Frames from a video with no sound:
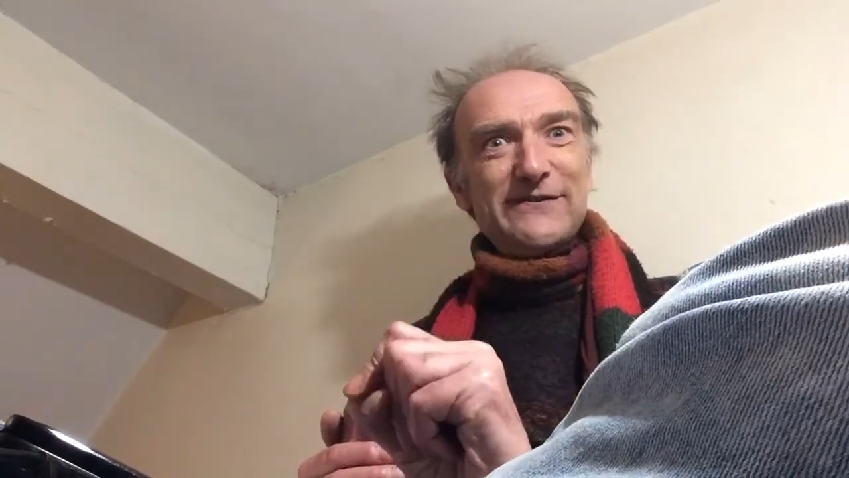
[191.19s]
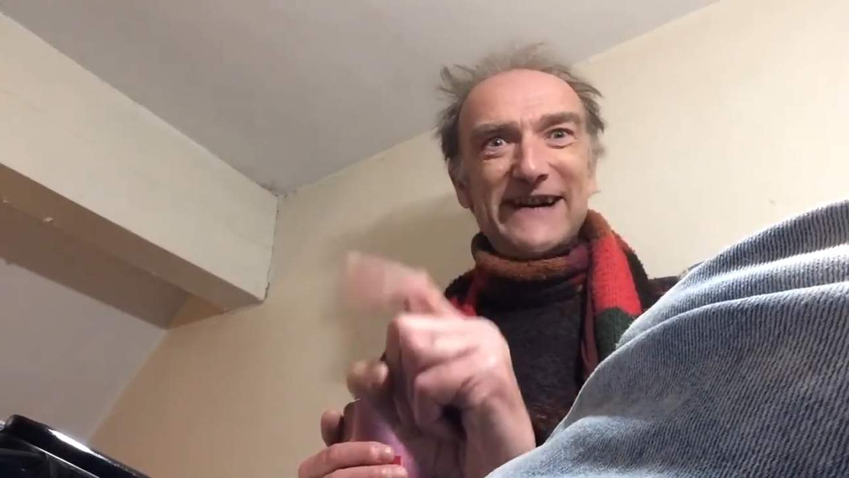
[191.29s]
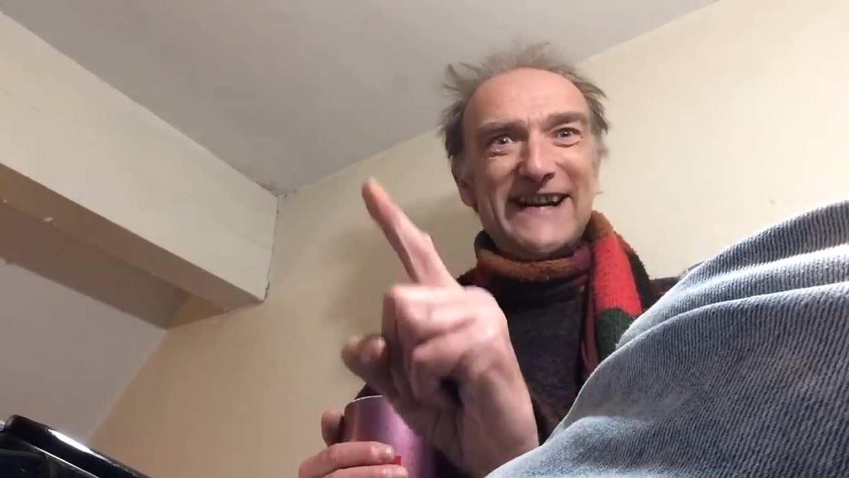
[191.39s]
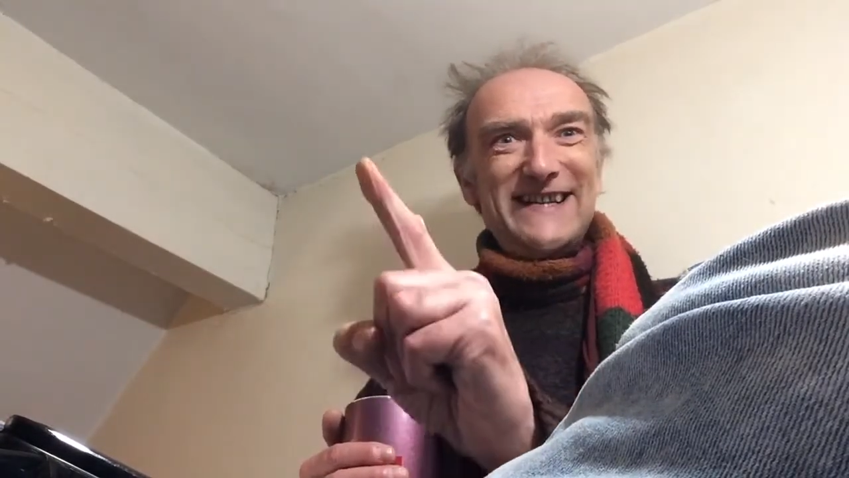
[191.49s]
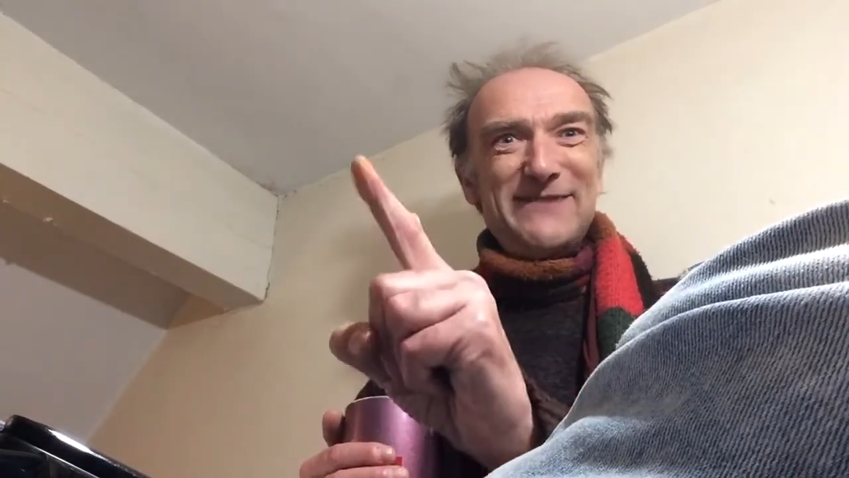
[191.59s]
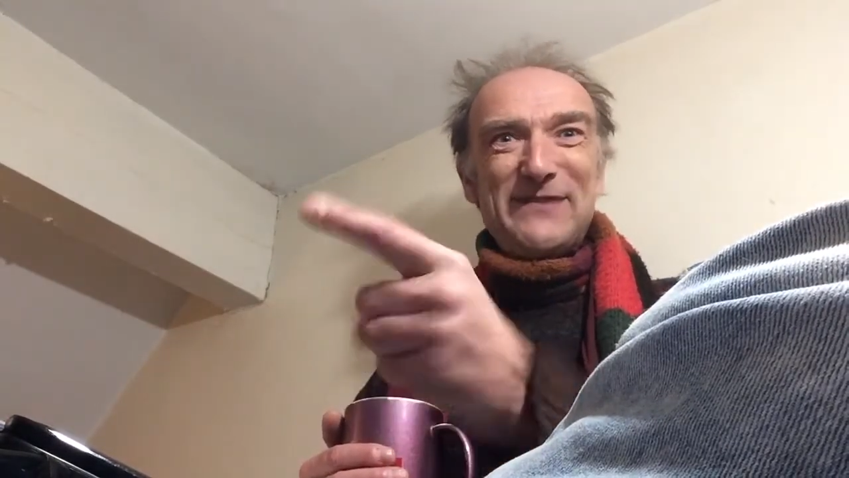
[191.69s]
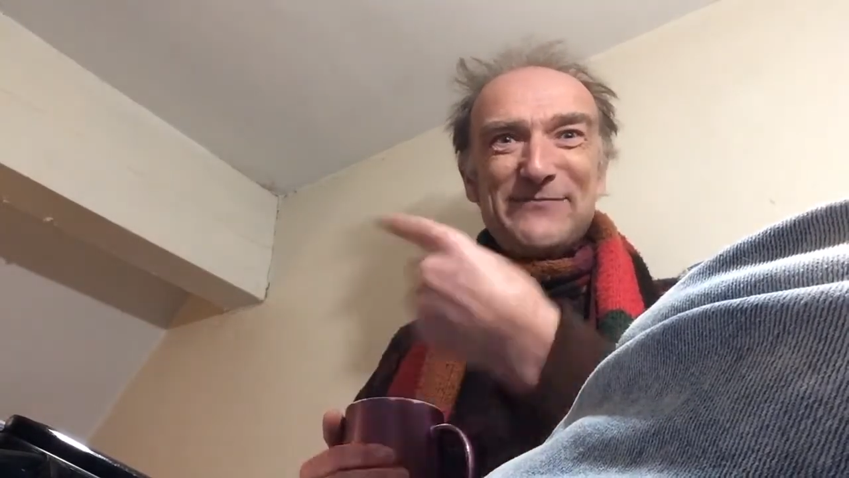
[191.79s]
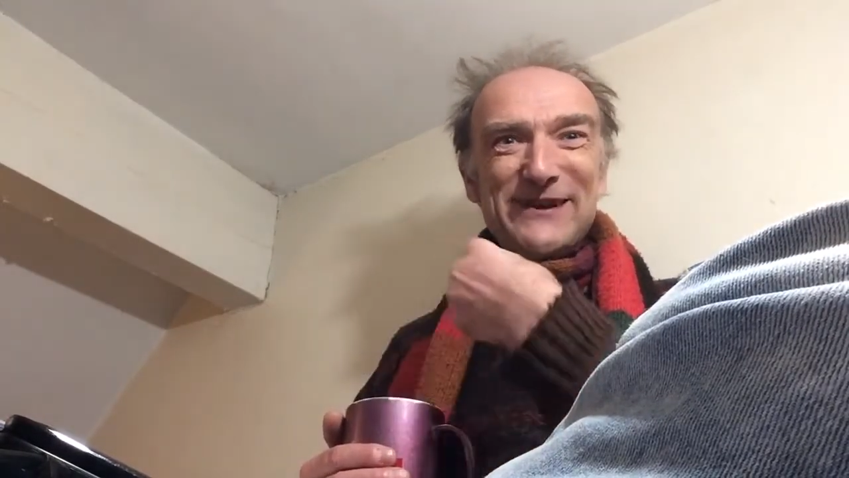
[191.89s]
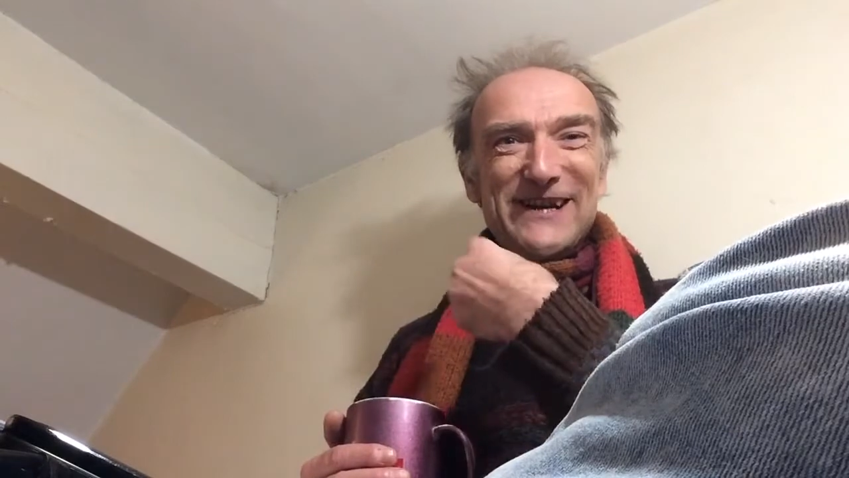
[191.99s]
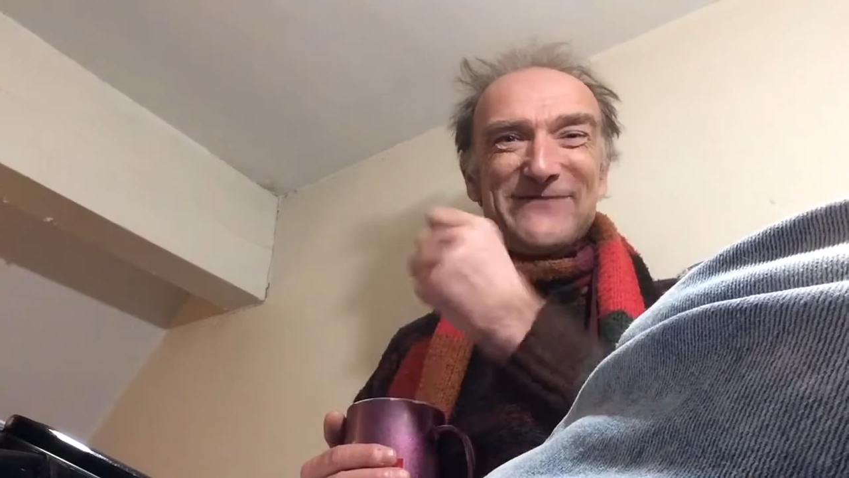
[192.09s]
for lazy
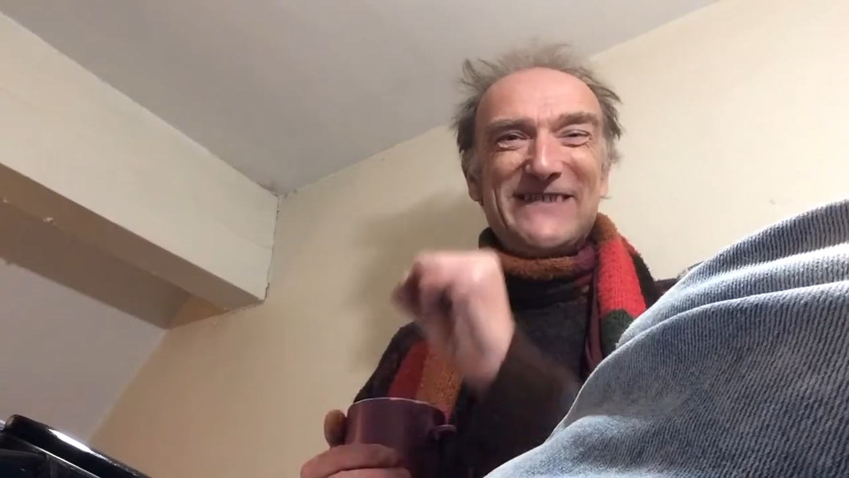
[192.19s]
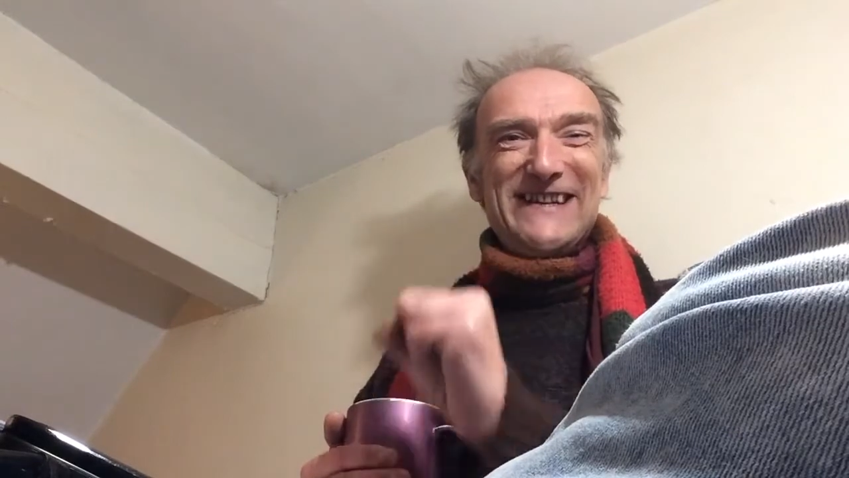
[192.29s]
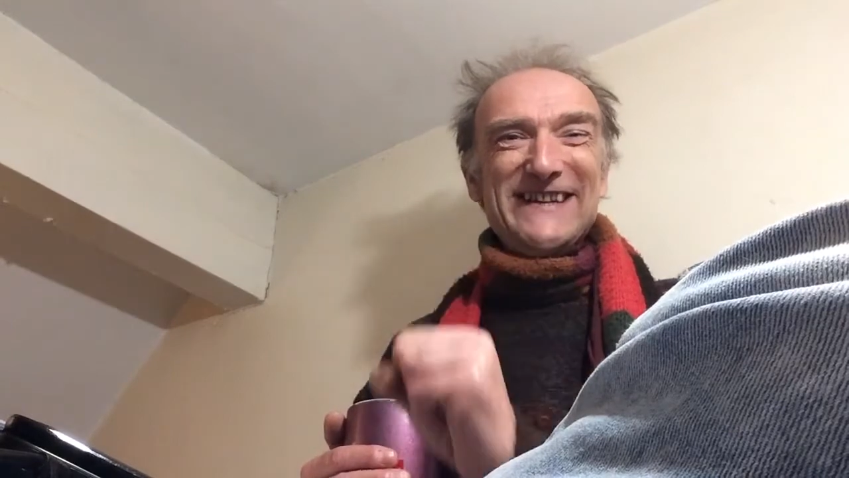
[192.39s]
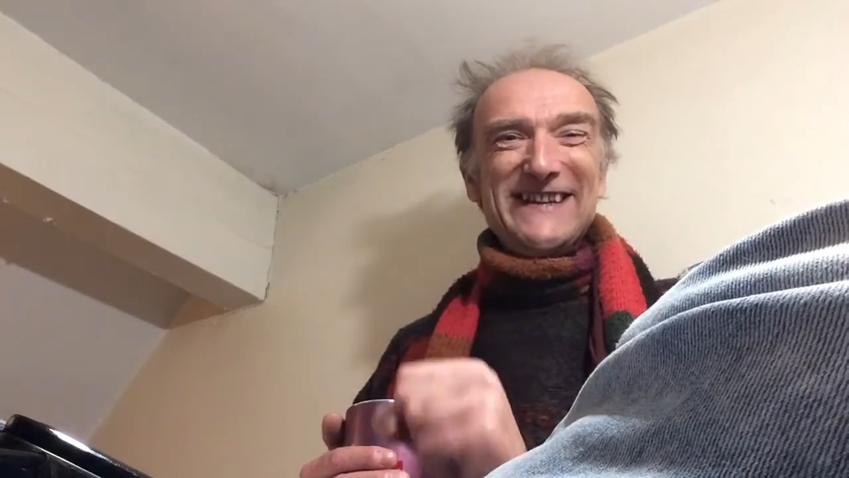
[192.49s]
people like me.